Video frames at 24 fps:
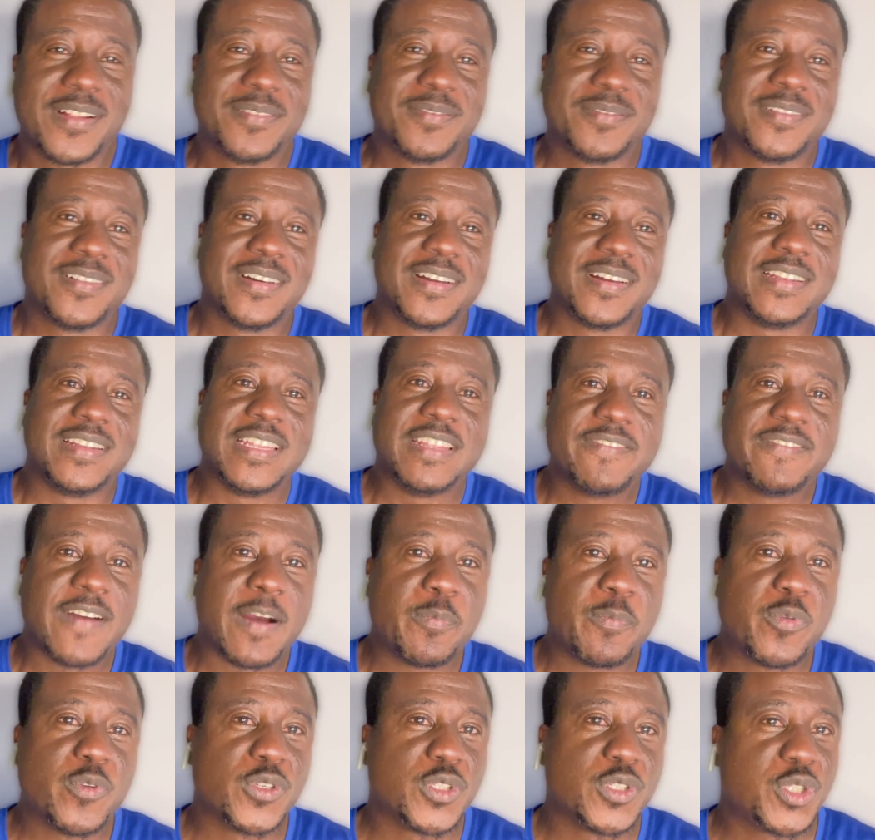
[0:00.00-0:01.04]
well,
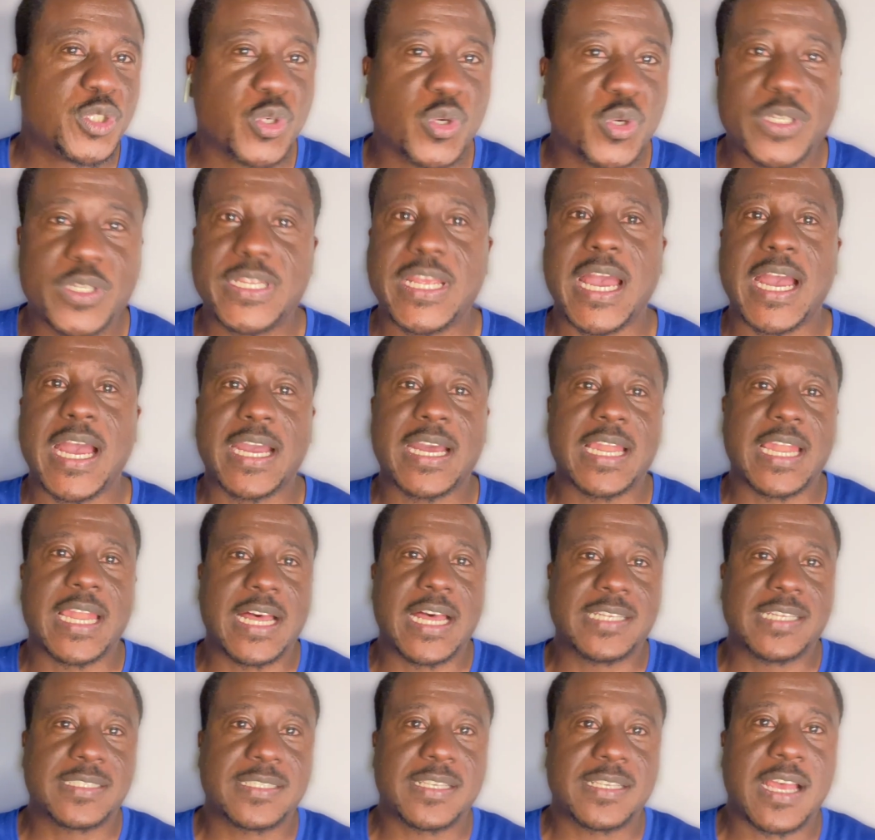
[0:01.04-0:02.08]
Liverpool showed their
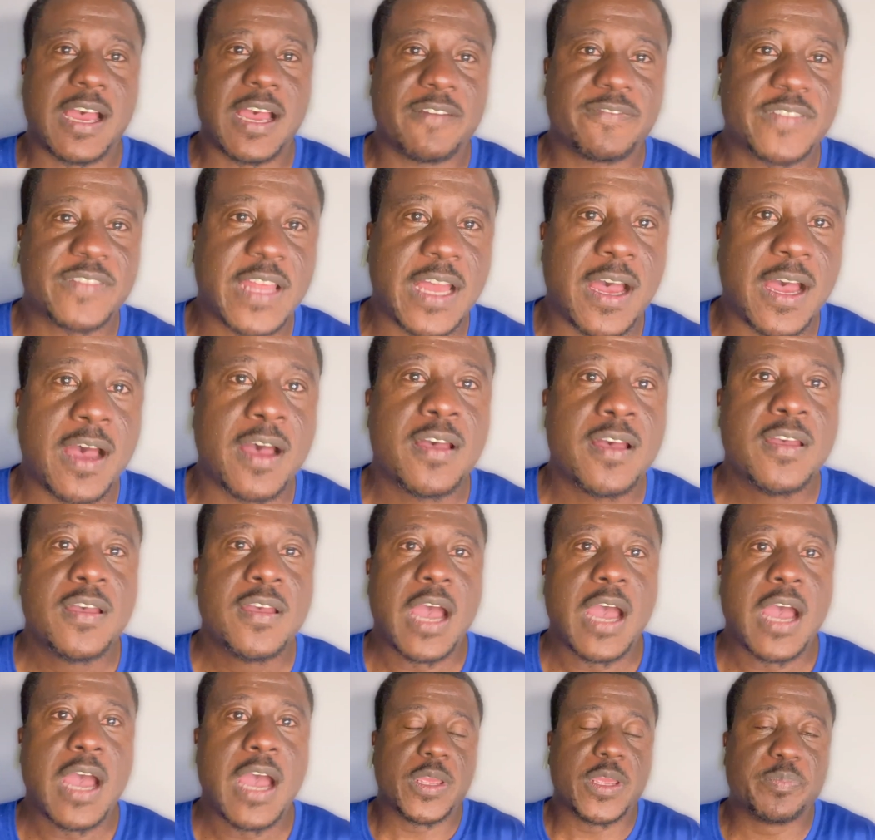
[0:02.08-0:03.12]
class after
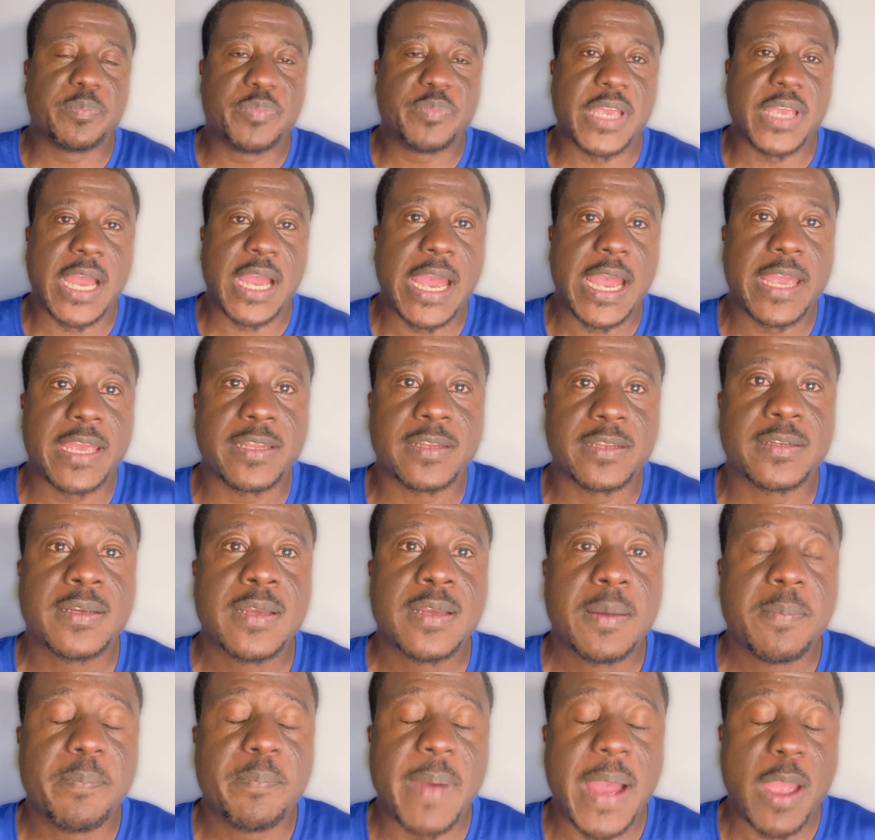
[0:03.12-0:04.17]
going
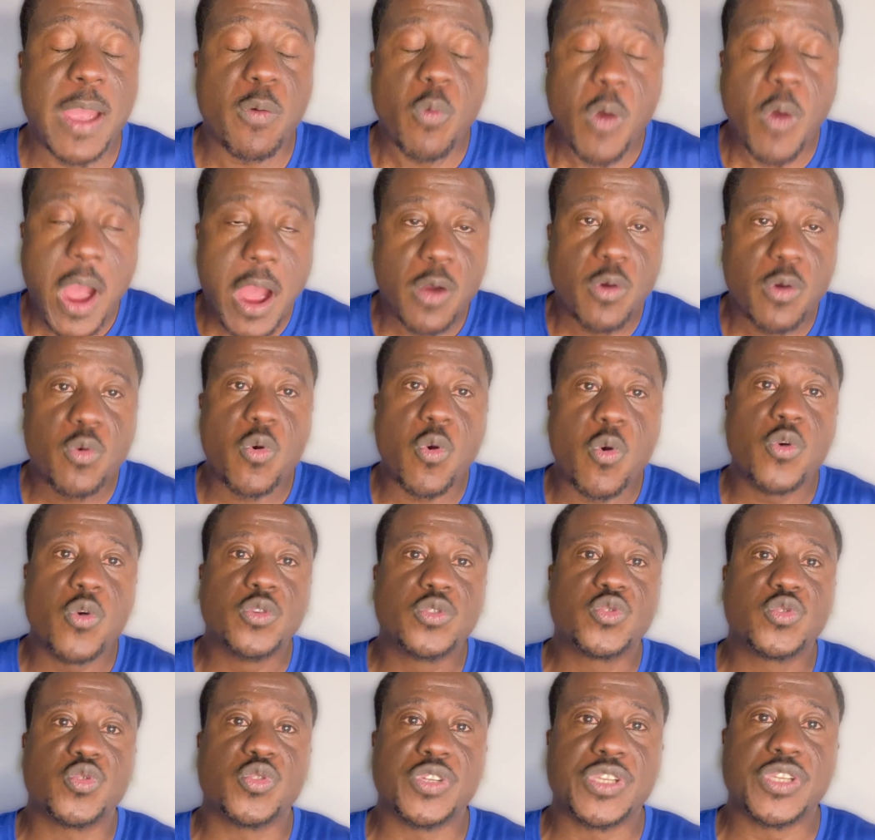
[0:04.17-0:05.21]
behind by 1
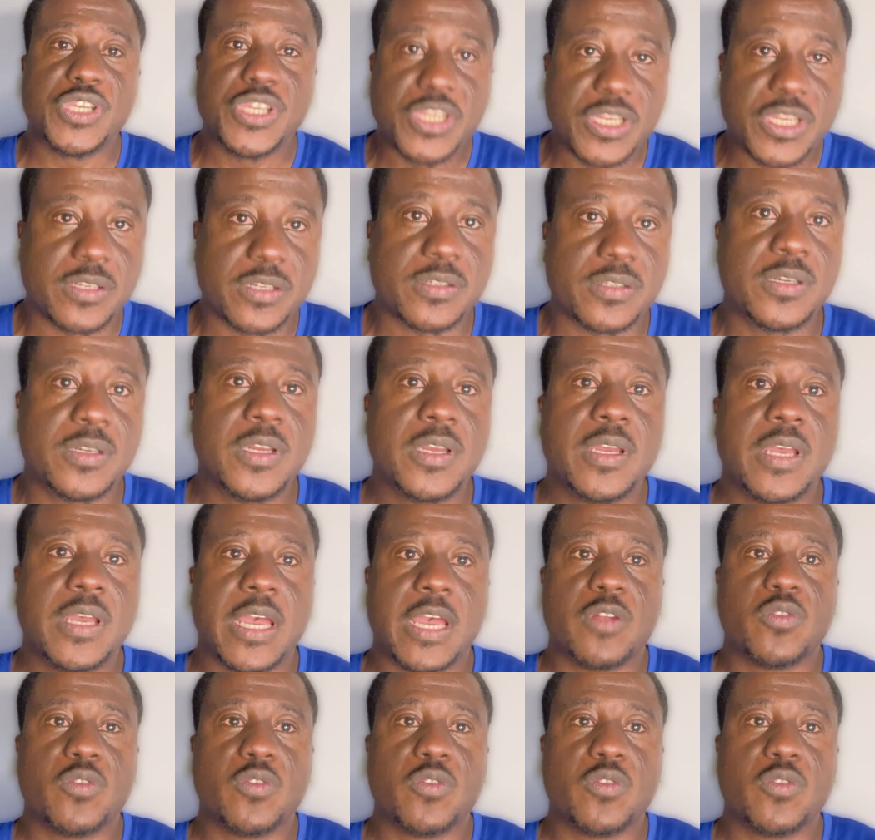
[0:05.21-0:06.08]
goal to nil.